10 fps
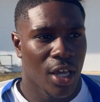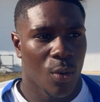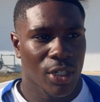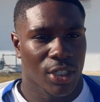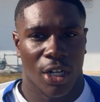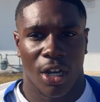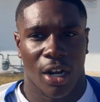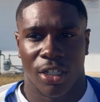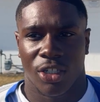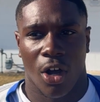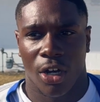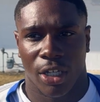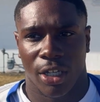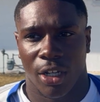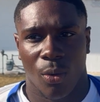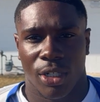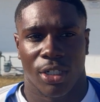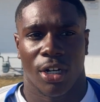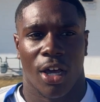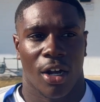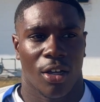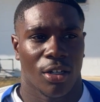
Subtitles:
It wasn't a lot of talking. It wasn't a lot